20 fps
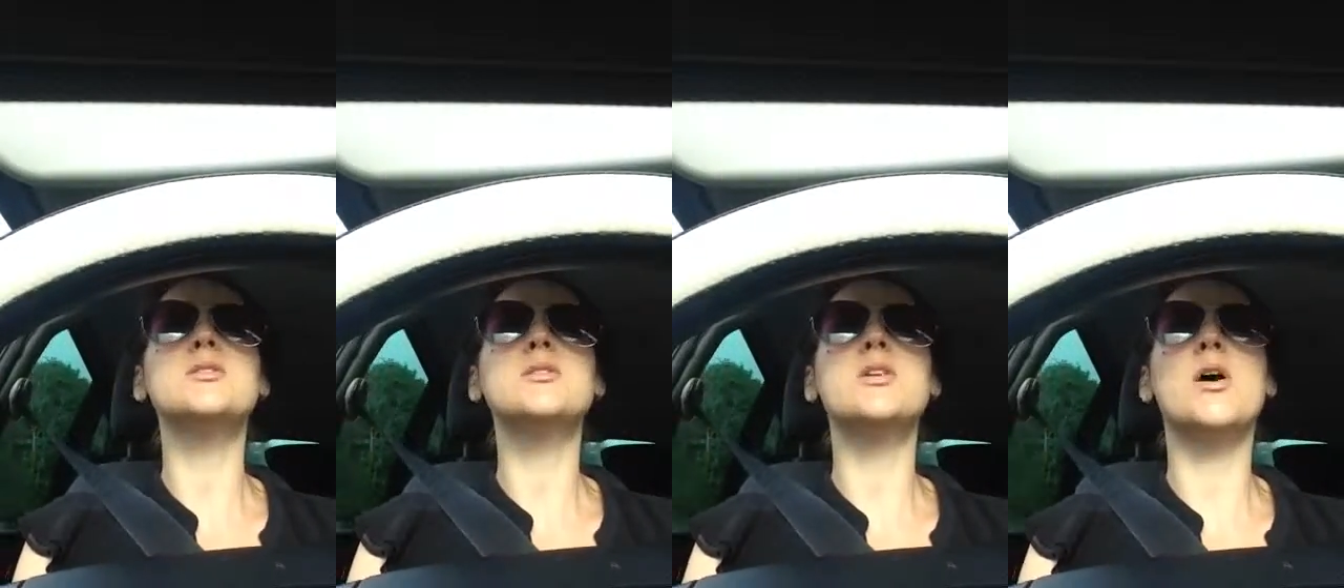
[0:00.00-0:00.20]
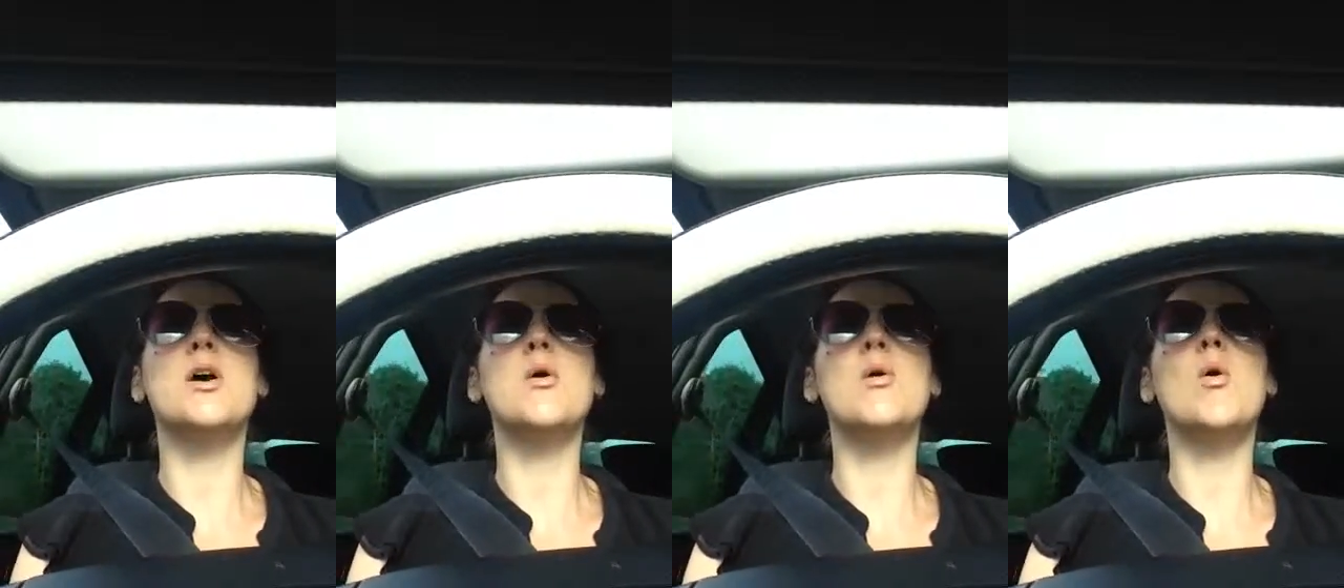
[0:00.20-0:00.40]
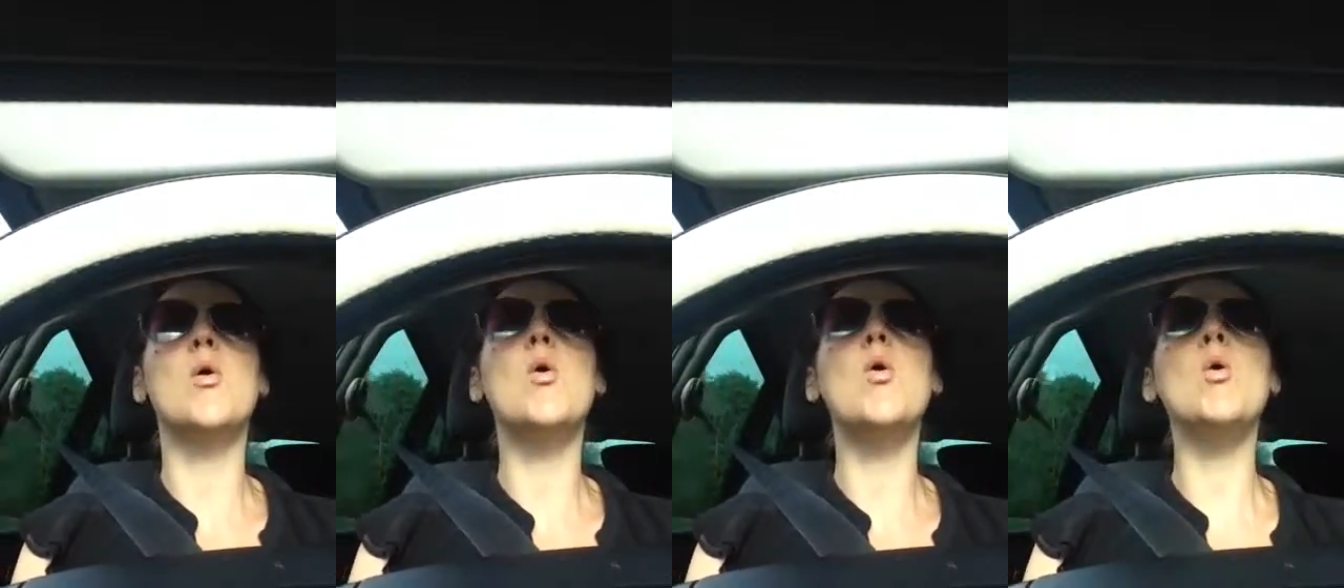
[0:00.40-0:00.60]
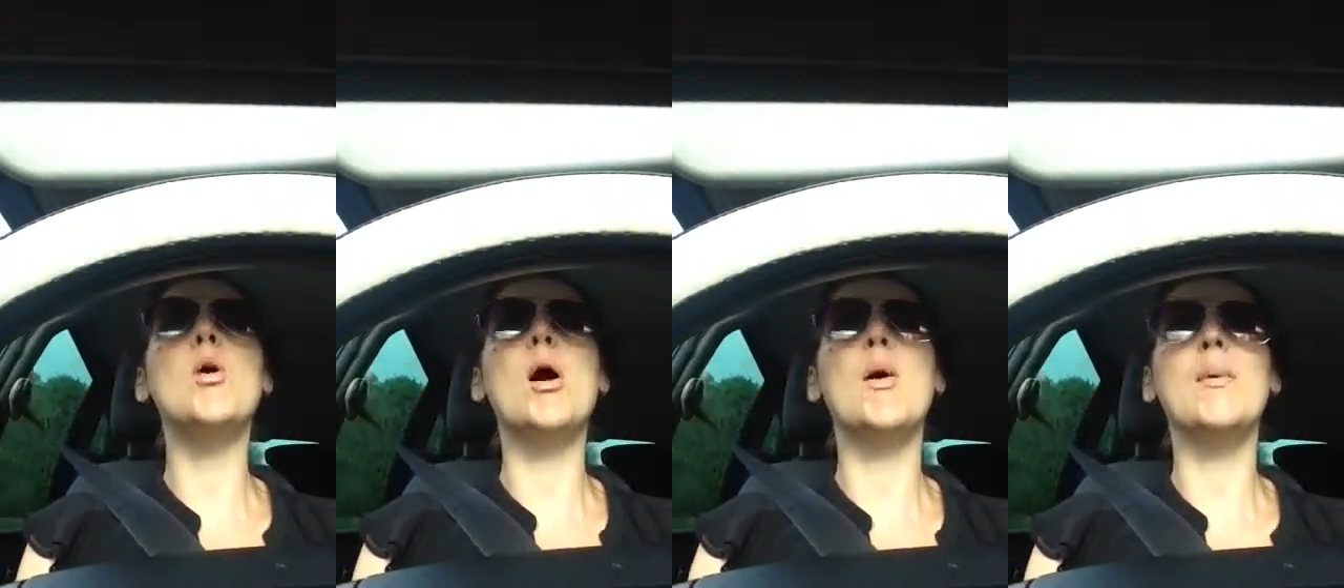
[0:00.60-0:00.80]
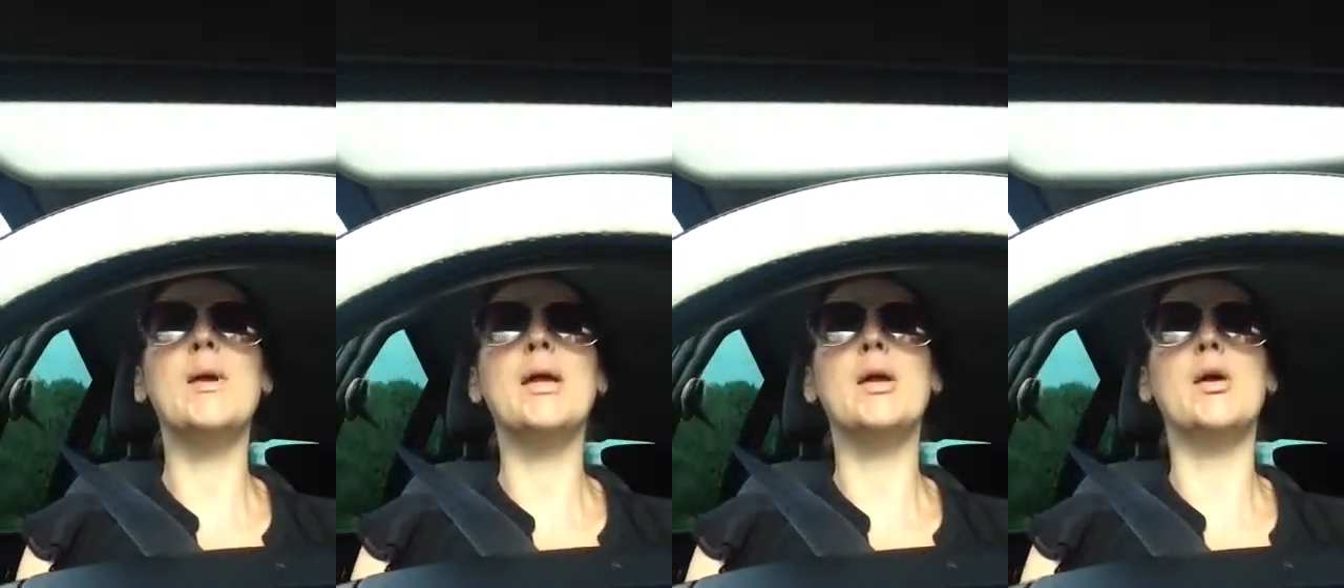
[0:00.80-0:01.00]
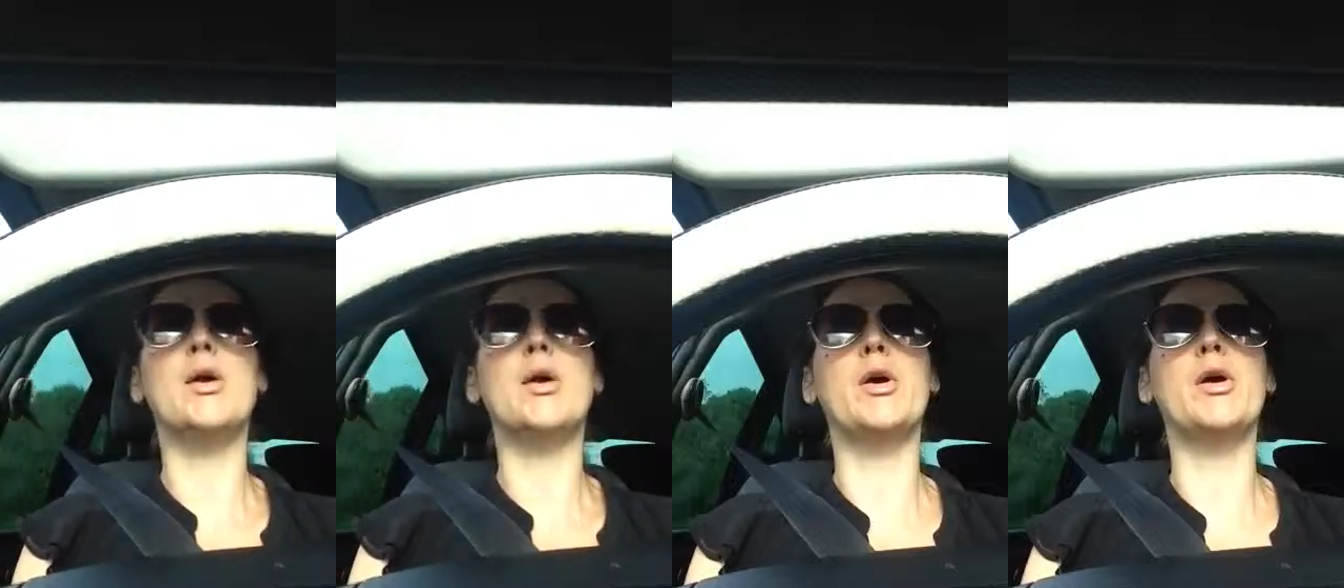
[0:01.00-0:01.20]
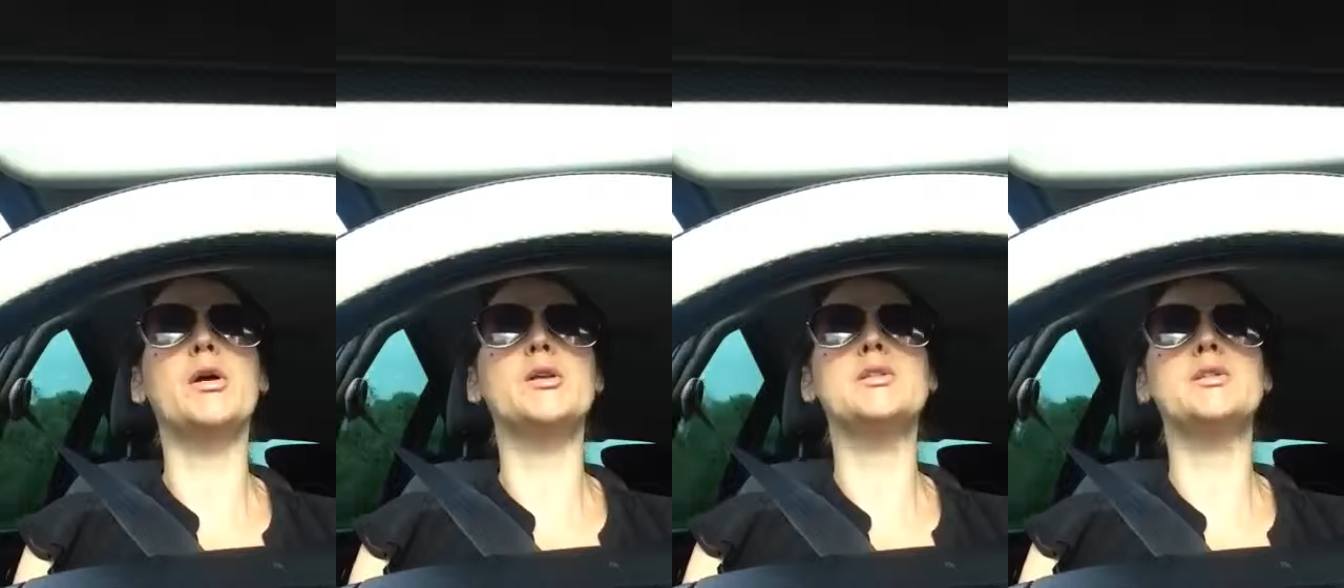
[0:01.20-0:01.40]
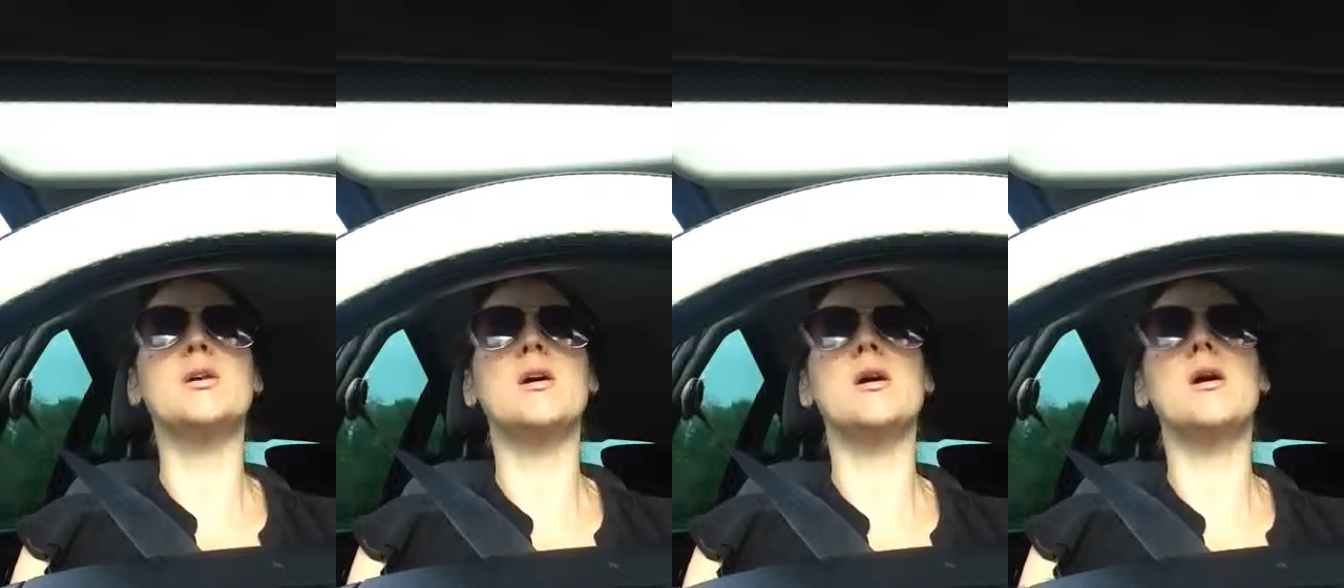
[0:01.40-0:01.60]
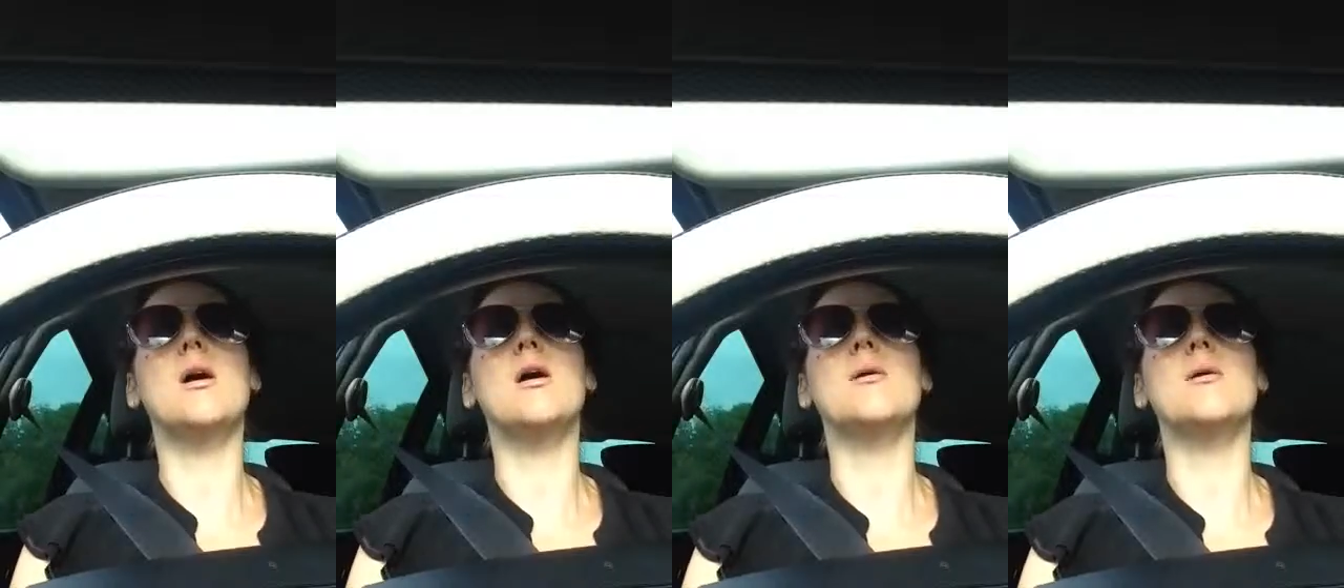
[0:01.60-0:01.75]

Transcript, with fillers: So all going good.